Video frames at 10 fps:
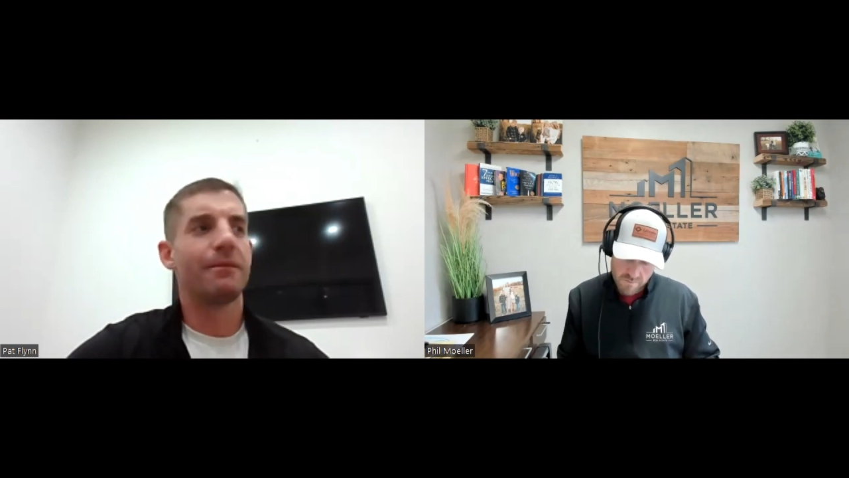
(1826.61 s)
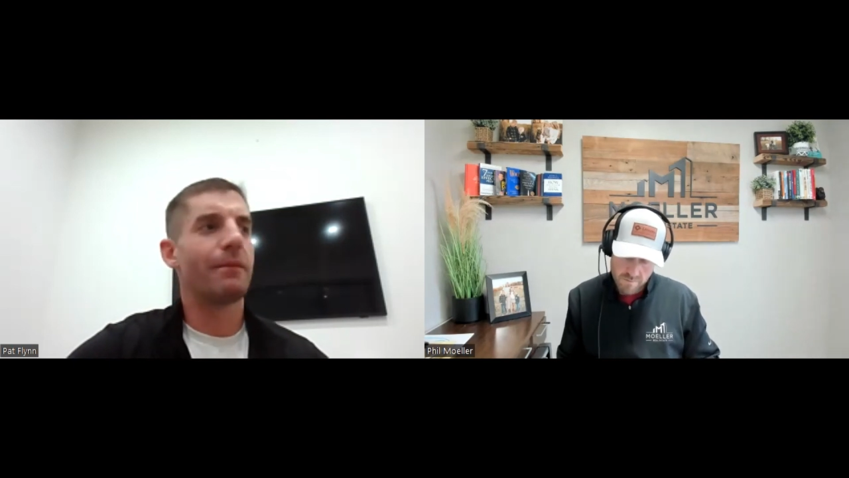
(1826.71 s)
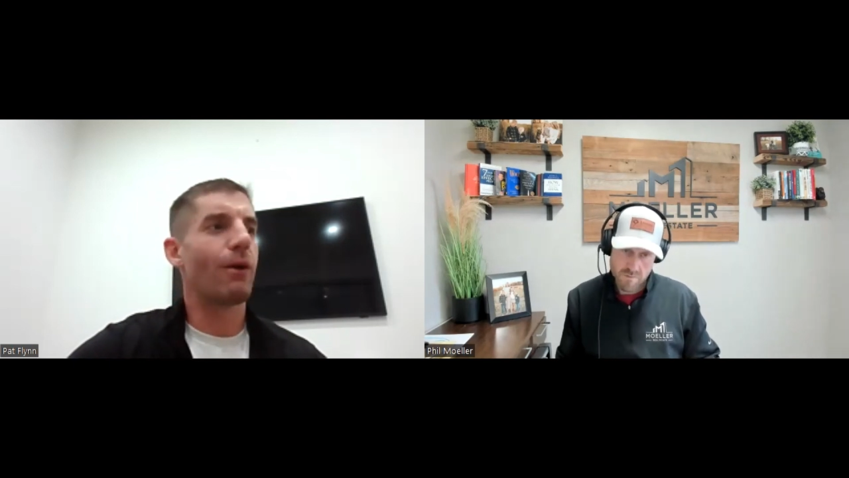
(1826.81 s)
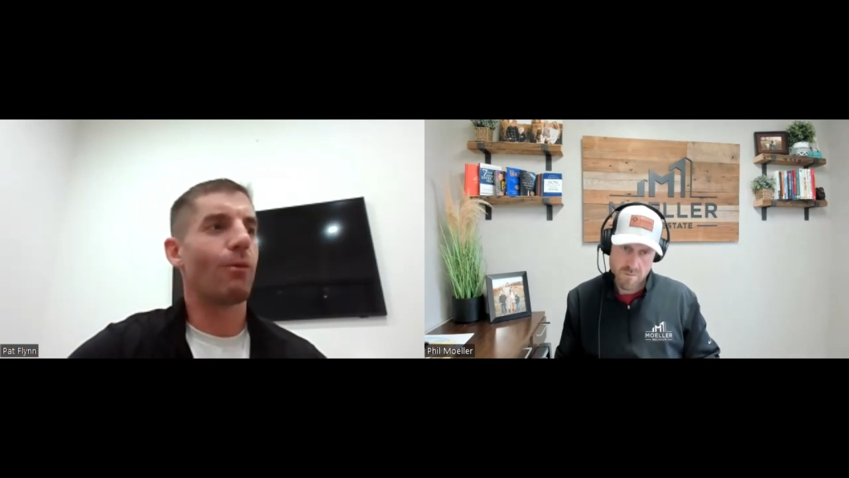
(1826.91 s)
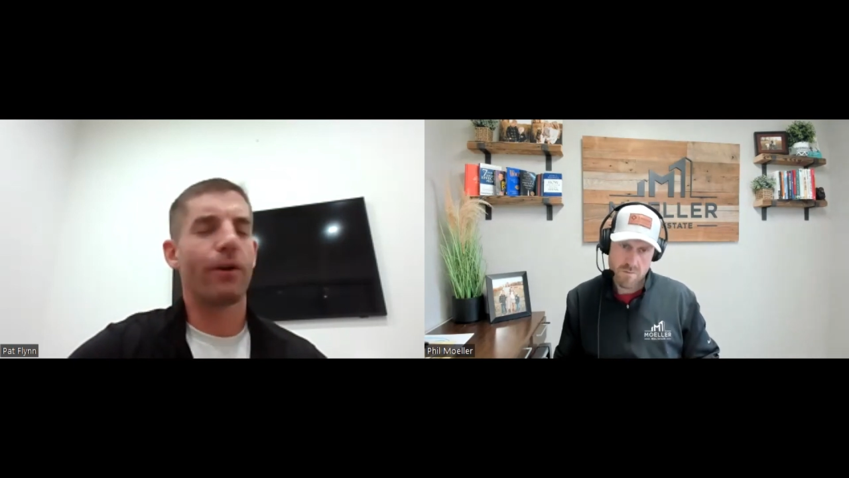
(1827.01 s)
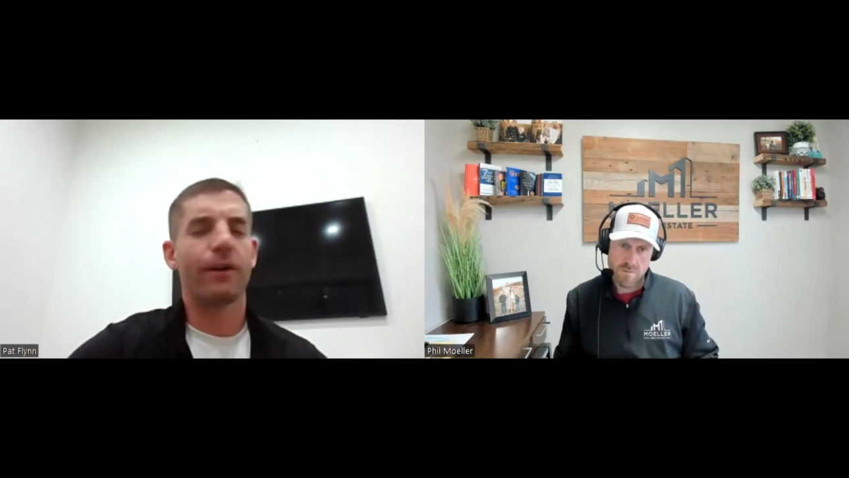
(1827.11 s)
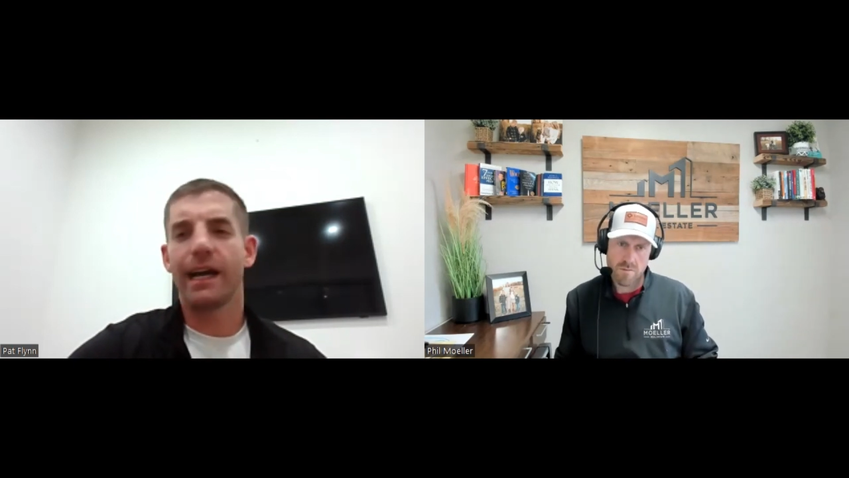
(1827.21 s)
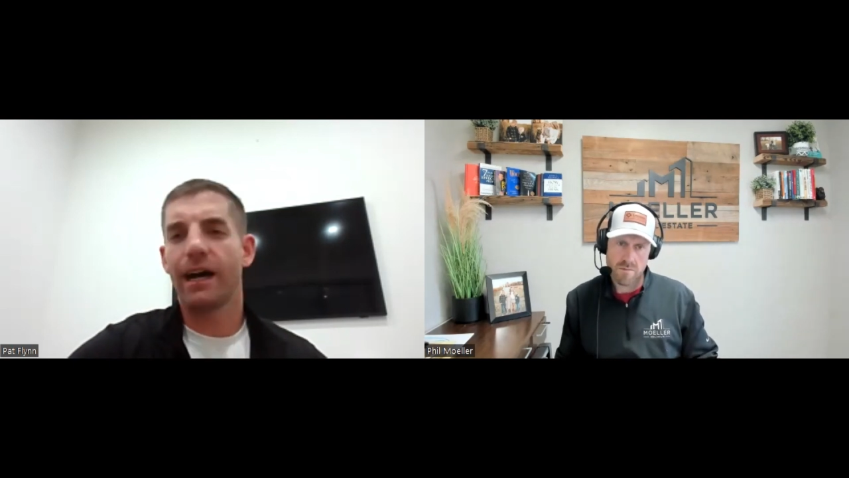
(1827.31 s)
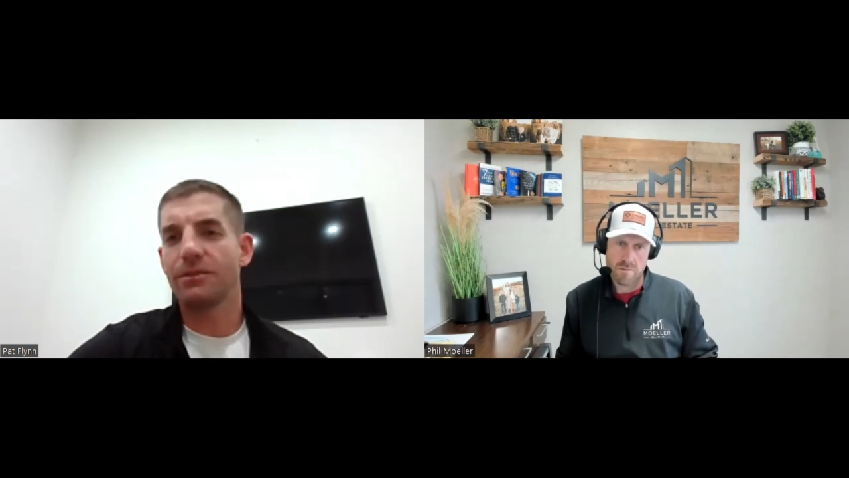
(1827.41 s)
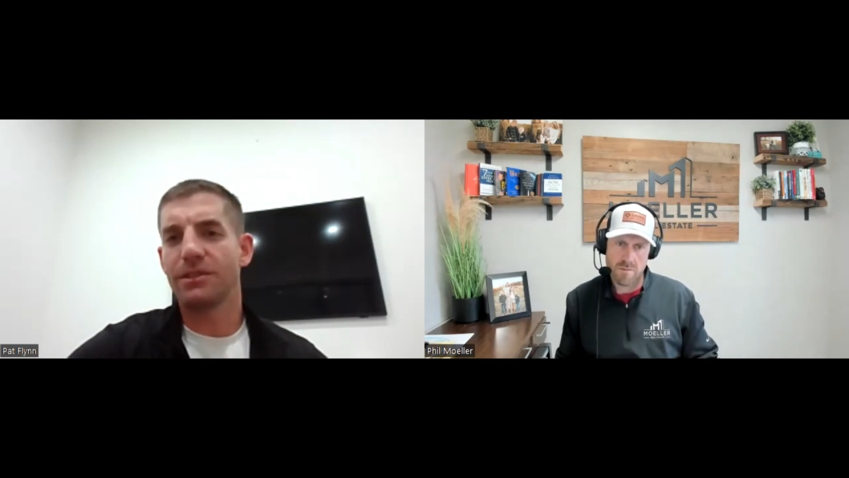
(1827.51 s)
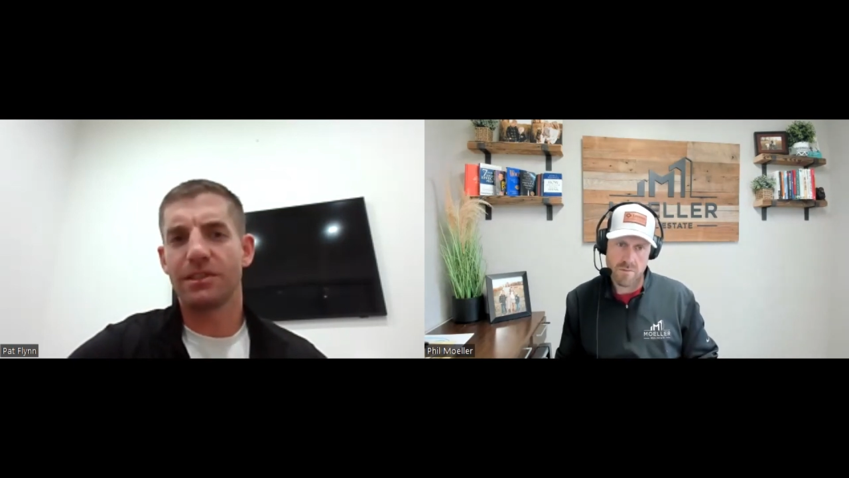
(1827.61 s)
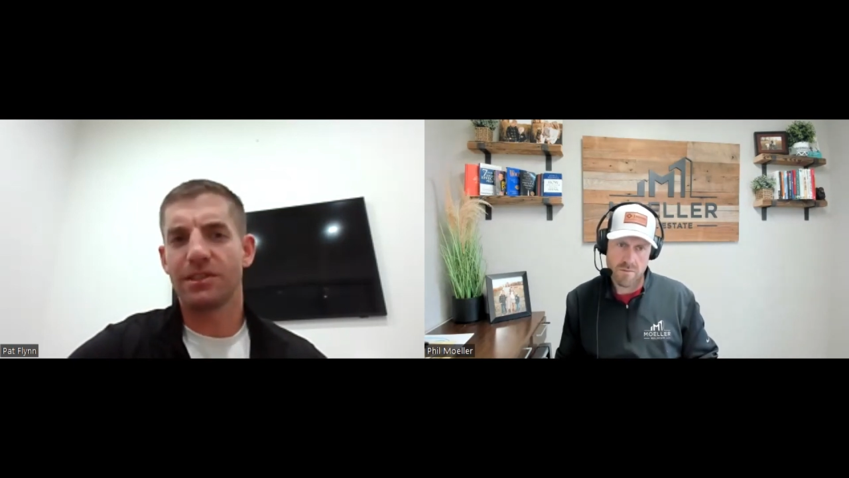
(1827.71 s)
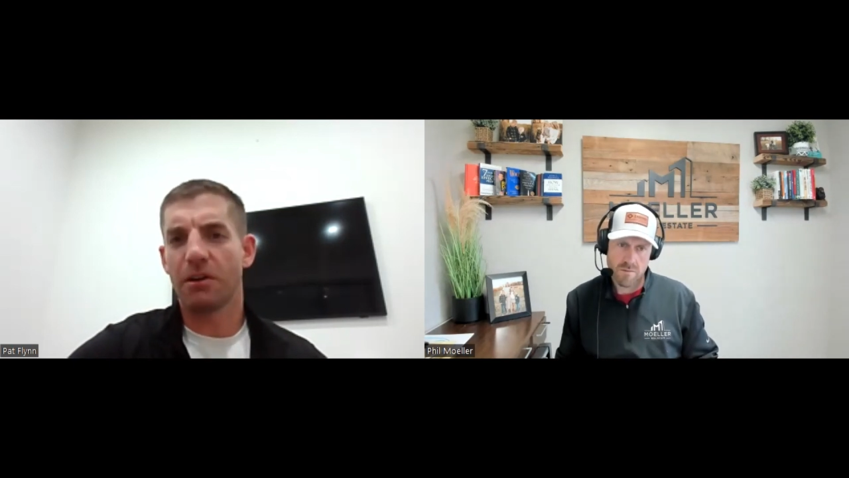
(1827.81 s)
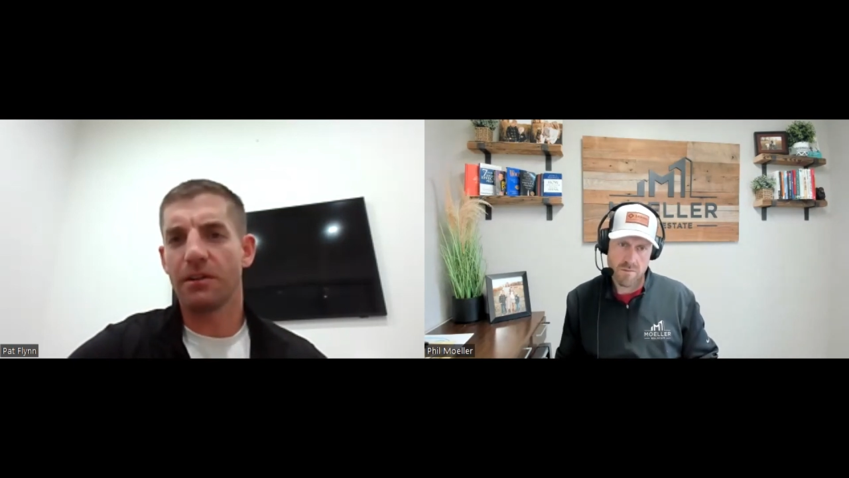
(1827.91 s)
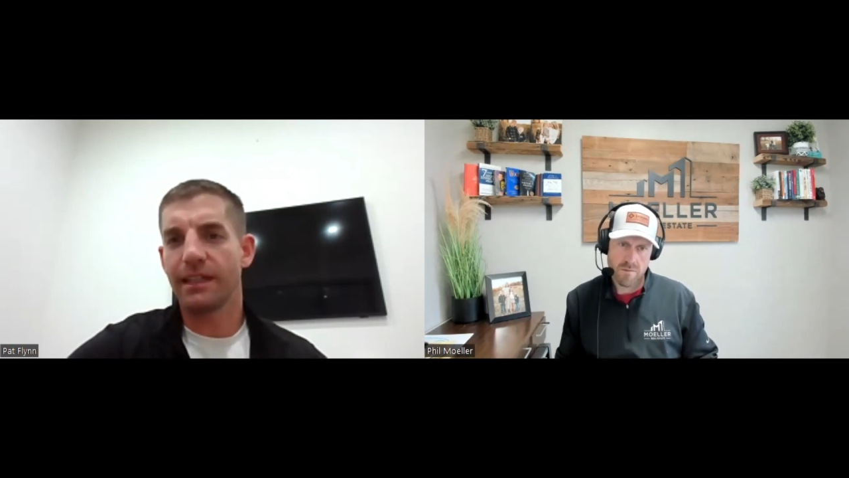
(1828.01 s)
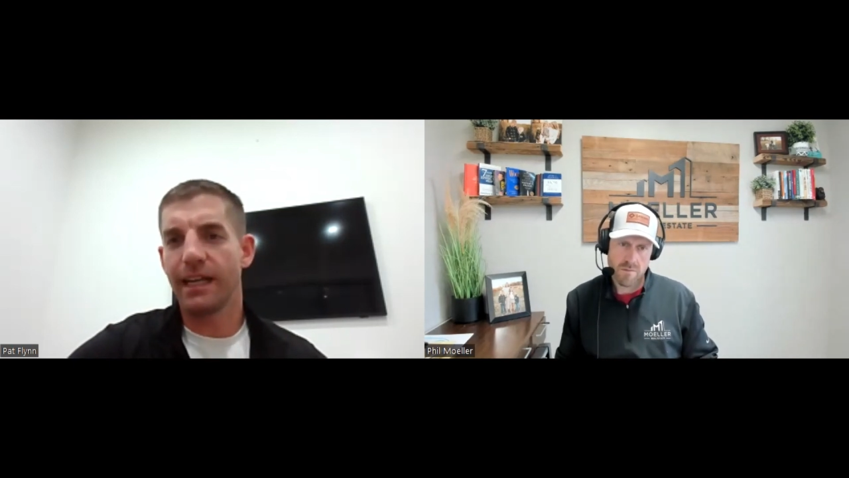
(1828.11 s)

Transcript: My workouts started